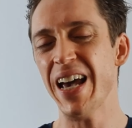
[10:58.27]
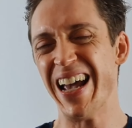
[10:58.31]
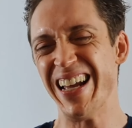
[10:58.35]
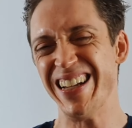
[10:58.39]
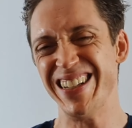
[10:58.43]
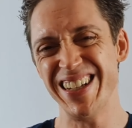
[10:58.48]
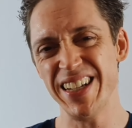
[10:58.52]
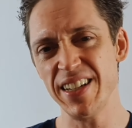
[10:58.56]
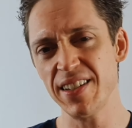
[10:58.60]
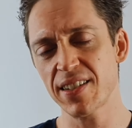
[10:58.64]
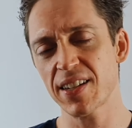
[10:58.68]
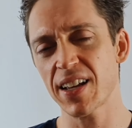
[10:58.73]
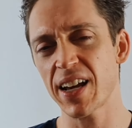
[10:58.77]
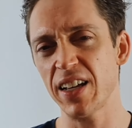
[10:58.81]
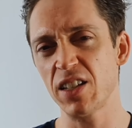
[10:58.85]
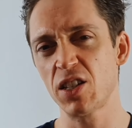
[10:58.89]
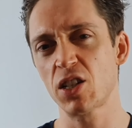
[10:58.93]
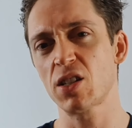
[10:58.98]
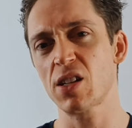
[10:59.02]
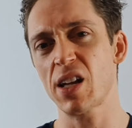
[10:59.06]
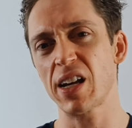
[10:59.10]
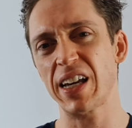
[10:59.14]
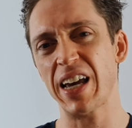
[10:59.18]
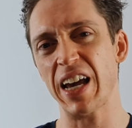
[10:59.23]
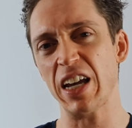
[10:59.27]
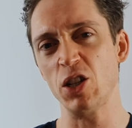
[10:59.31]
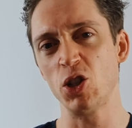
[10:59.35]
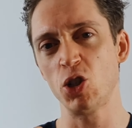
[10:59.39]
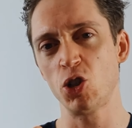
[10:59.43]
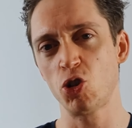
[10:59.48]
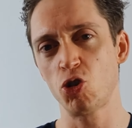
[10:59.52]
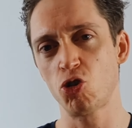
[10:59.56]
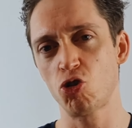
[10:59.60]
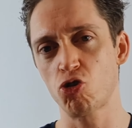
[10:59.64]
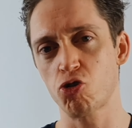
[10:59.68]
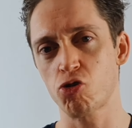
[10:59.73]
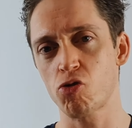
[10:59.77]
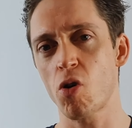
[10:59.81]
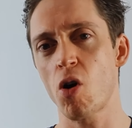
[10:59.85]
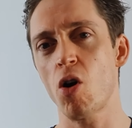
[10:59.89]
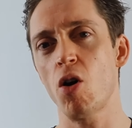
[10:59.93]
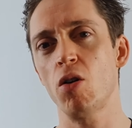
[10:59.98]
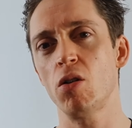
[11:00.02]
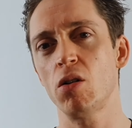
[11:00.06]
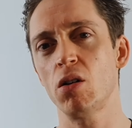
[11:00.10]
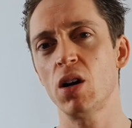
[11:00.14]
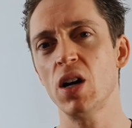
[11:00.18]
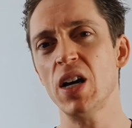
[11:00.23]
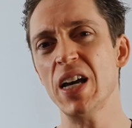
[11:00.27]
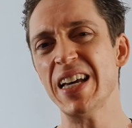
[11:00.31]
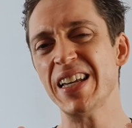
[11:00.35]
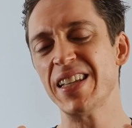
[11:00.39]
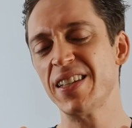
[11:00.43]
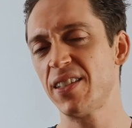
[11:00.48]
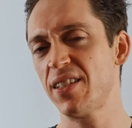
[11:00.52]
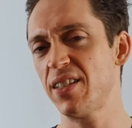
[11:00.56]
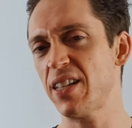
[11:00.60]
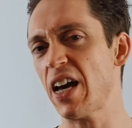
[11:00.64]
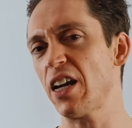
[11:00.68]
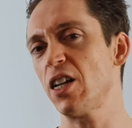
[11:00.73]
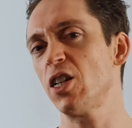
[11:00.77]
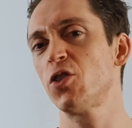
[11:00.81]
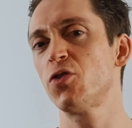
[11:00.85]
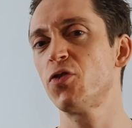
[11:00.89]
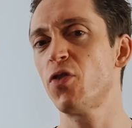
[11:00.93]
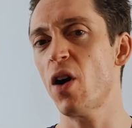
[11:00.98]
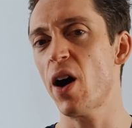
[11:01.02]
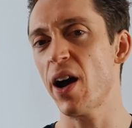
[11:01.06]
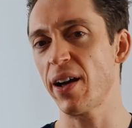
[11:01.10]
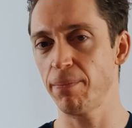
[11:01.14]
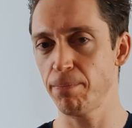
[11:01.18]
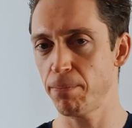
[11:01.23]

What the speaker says: and didn't taste like a strong, satisfying